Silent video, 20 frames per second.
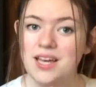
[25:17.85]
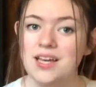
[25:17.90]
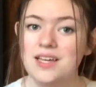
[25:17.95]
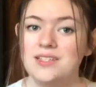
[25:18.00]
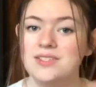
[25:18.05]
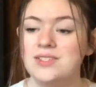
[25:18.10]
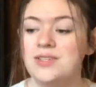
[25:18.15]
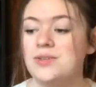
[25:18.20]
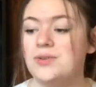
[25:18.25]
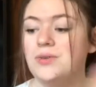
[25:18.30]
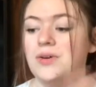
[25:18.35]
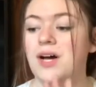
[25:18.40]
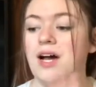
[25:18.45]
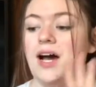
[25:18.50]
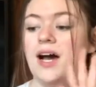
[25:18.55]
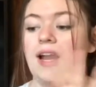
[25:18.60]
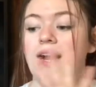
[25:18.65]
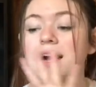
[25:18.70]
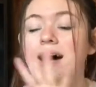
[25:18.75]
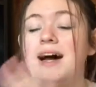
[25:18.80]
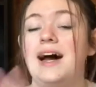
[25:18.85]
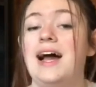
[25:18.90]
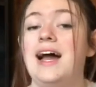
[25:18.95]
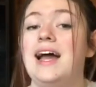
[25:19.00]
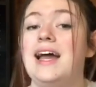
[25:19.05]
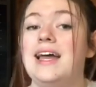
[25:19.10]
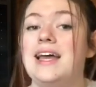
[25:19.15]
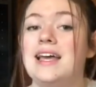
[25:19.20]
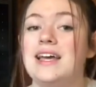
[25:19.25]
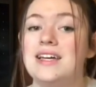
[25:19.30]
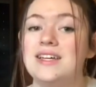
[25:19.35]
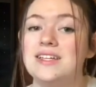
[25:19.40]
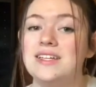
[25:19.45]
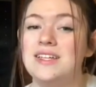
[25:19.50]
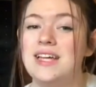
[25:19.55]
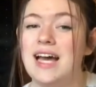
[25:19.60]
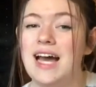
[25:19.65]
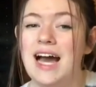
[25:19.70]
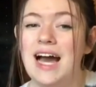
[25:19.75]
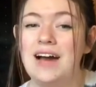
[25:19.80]
So I
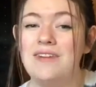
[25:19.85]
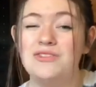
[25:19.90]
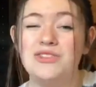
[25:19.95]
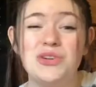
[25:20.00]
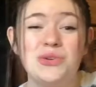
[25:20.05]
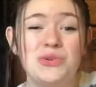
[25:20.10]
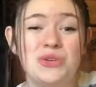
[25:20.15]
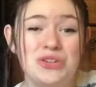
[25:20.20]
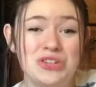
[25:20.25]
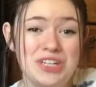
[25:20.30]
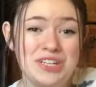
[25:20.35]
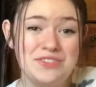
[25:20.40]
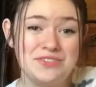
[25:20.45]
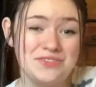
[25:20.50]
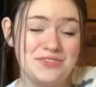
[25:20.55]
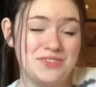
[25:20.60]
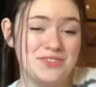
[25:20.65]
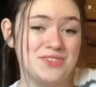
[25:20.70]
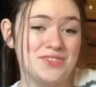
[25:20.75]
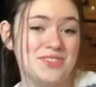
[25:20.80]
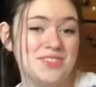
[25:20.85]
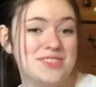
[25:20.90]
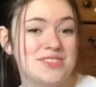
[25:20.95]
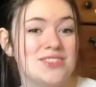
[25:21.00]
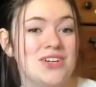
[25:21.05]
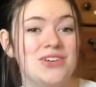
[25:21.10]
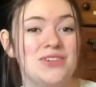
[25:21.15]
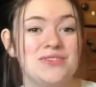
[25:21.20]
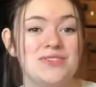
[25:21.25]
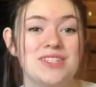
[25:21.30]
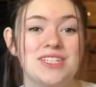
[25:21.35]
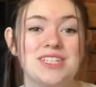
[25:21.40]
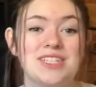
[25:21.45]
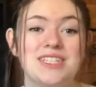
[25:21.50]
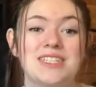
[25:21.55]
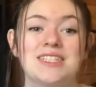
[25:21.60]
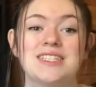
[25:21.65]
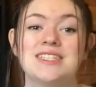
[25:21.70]
have no grief over